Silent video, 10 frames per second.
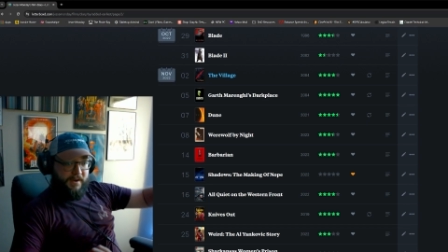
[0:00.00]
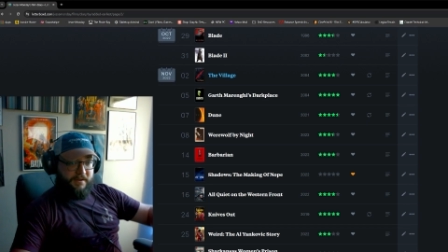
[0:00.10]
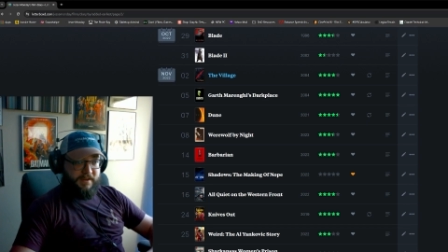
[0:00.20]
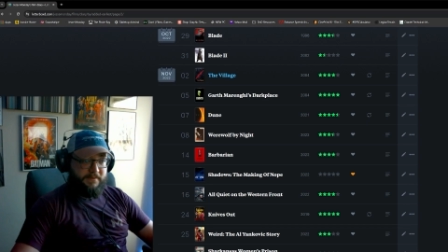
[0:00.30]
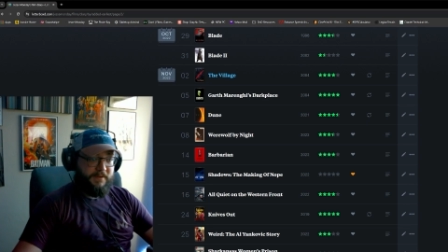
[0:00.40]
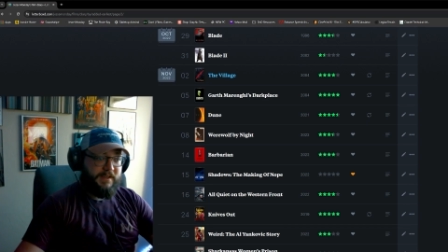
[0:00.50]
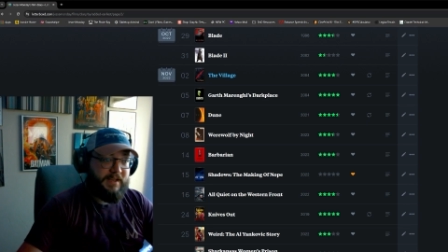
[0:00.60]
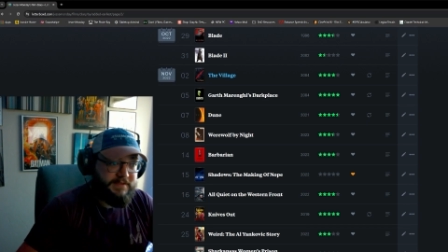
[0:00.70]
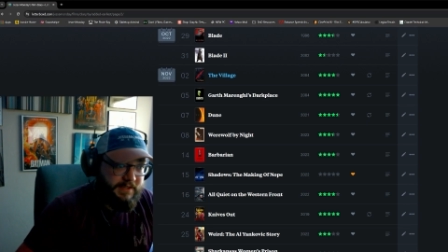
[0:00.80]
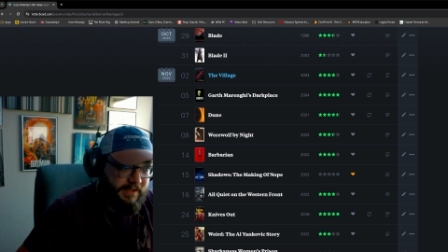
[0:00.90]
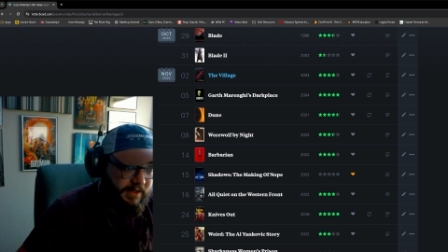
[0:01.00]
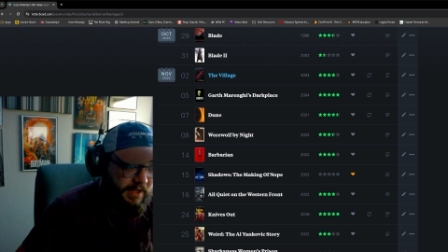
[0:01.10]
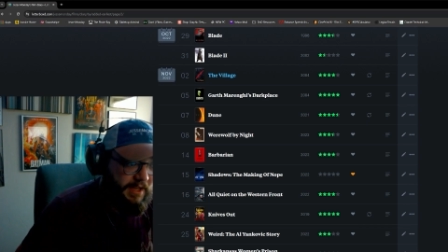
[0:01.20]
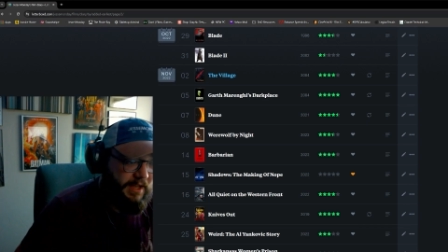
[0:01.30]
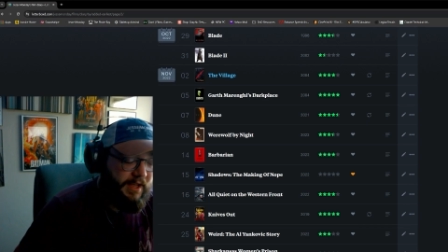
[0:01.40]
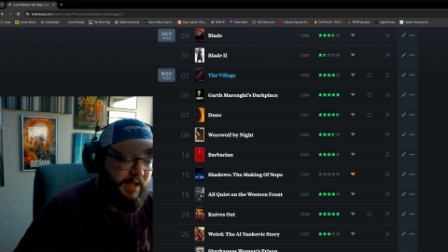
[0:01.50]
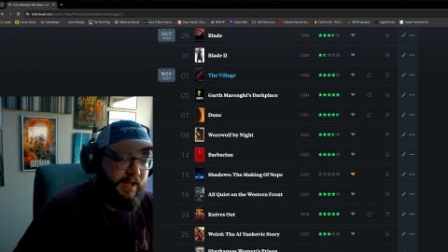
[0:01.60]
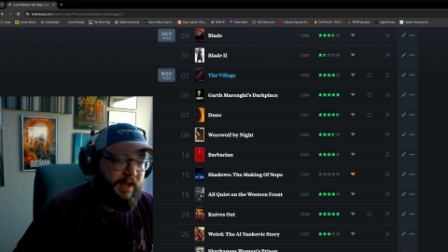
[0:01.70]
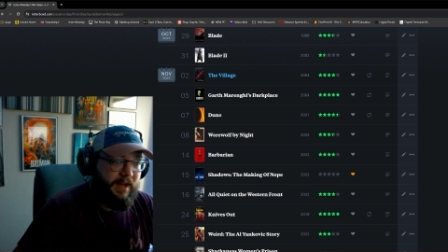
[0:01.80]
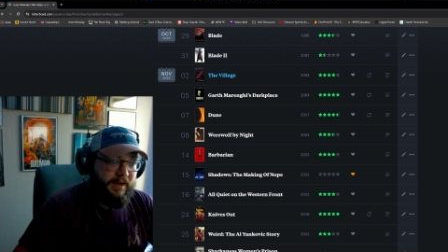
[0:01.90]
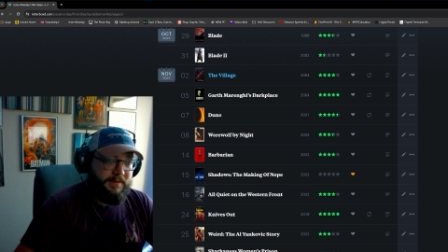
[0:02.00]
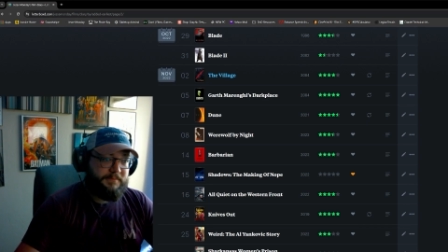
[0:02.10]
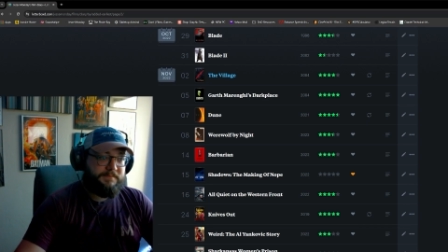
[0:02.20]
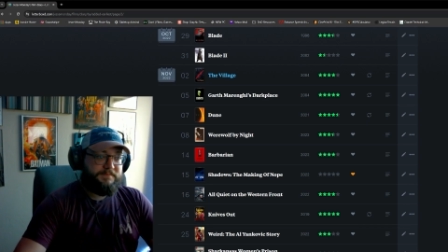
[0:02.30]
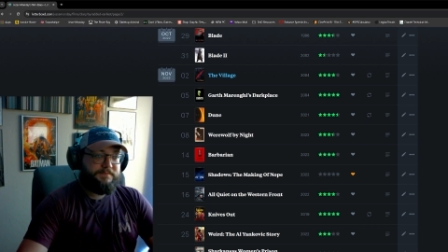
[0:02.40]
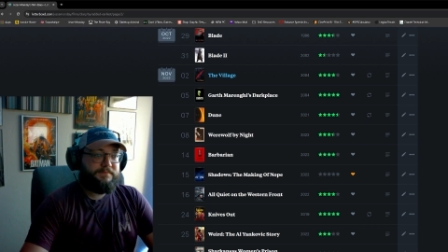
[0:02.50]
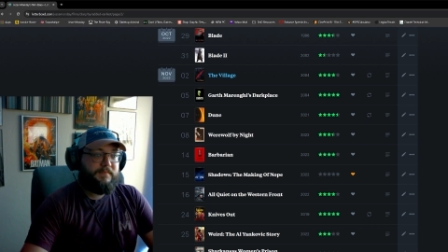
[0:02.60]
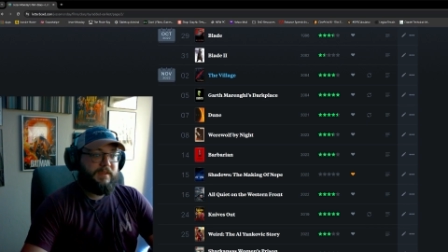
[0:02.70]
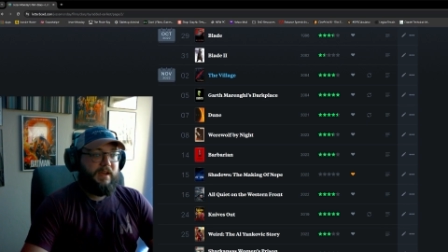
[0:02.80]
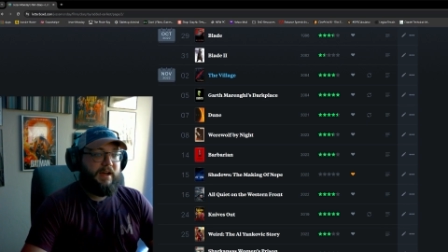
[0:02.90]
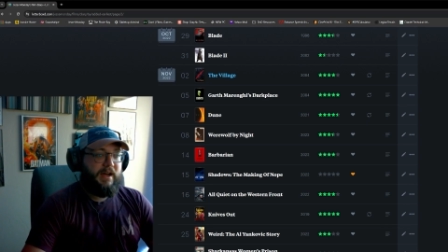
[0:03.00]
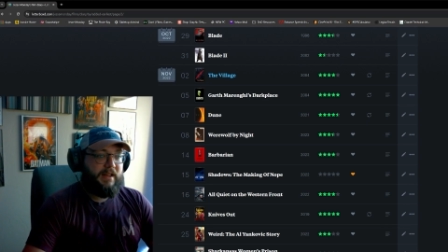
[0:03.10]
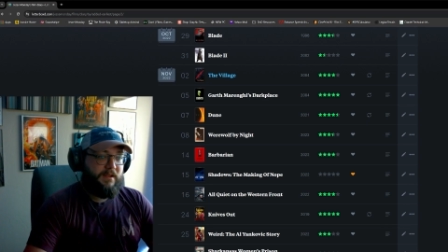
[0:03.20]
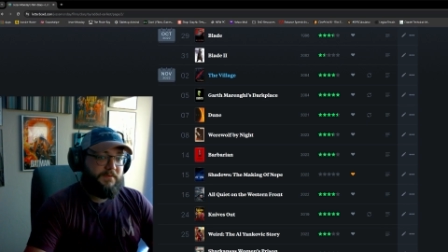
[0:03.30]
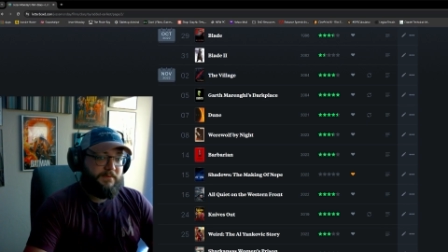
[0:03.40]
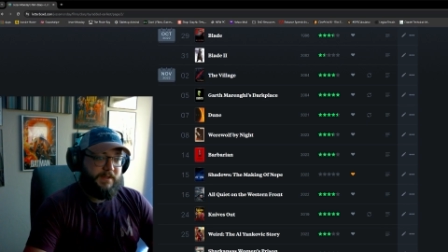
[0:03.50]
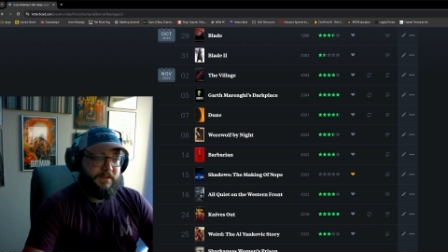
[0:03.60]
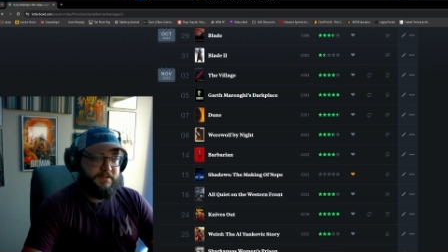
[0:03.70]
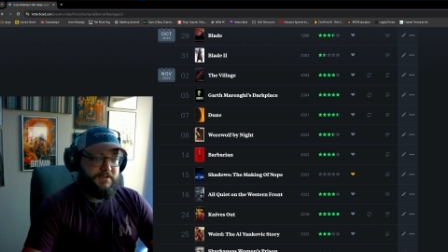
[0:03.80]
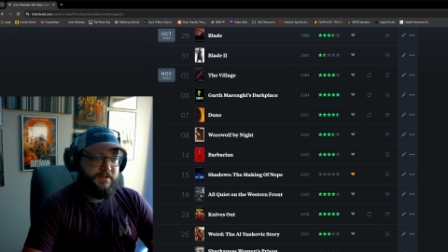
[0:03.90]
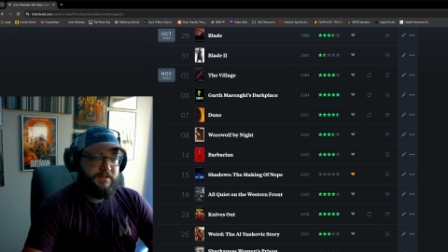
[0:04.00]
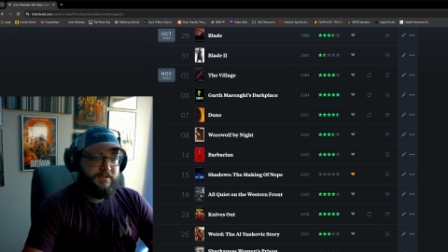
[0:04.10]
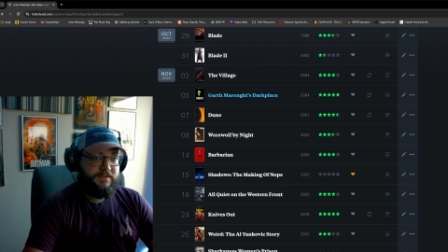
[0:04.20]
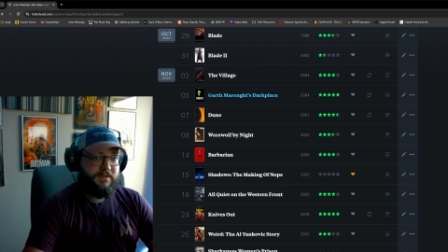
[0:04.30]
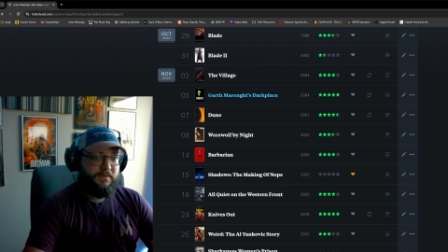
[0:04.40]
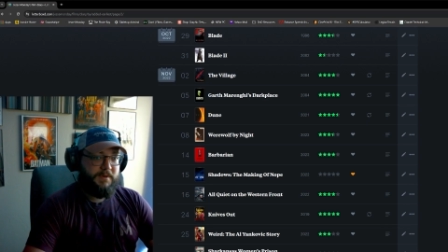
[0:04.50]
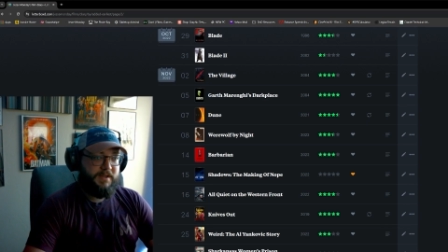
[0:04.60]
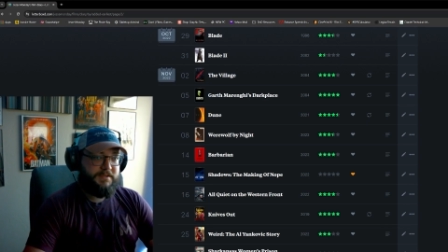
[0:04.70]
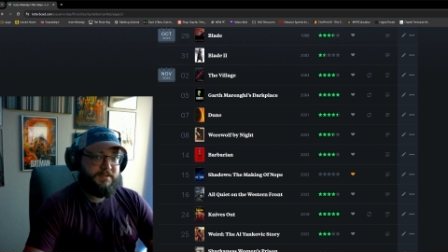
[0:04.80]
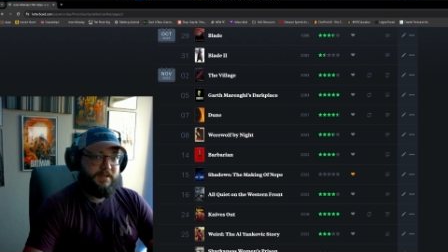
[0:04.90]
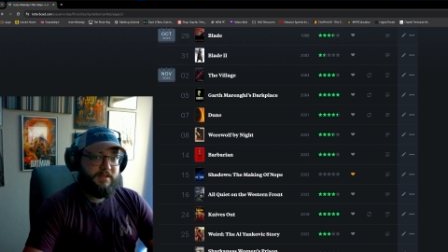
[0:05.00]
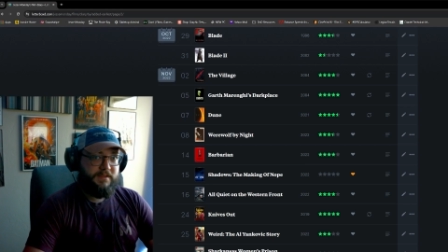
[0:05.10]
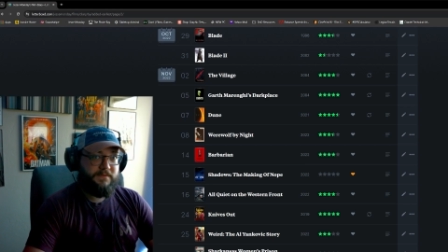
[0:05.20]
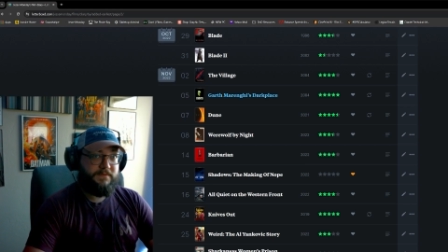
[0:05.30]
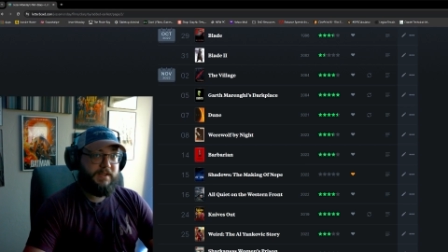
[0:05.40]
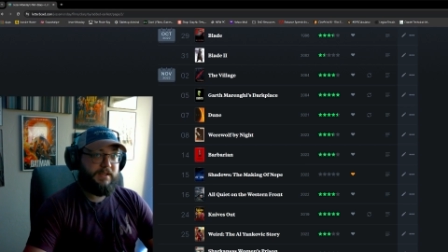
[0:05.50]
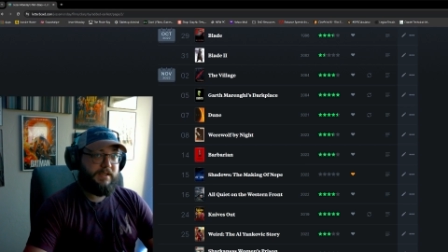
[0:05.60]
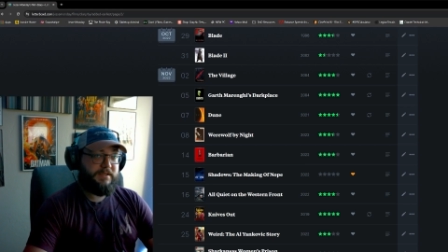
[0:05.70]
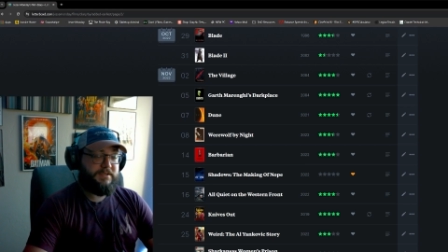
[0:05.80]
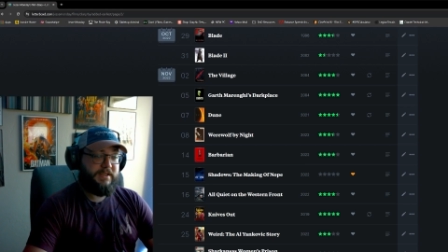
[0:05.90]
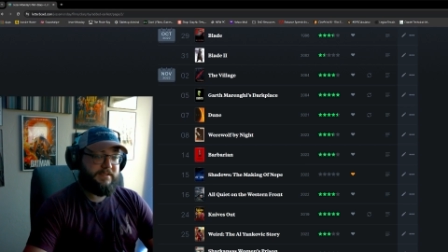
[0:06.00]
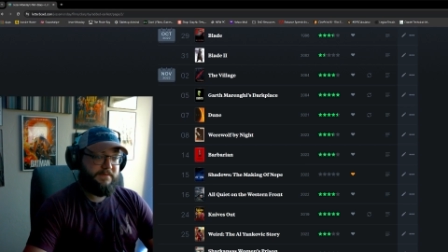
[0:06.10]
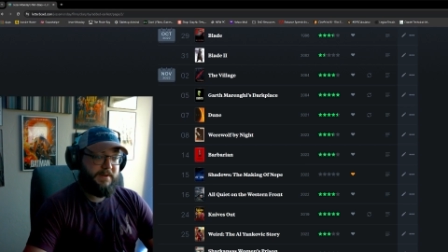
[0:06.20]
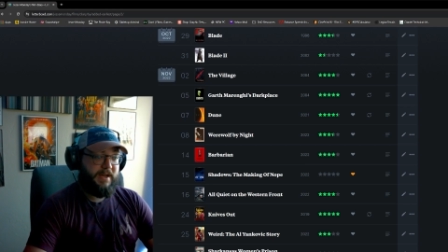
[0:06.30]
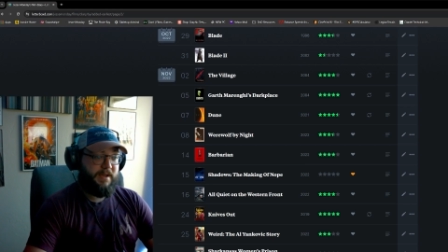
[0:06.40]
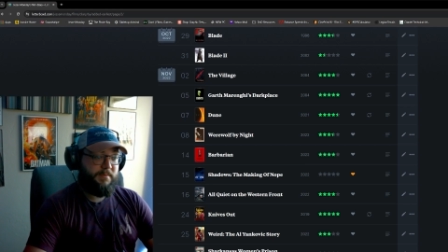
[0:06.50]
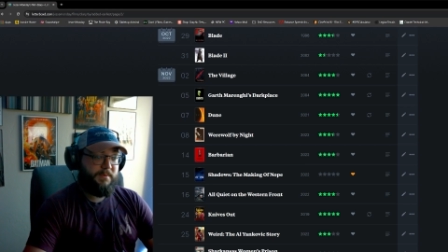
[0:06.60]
You definitely can't see it. I love The Village so much. The Village is a vibe.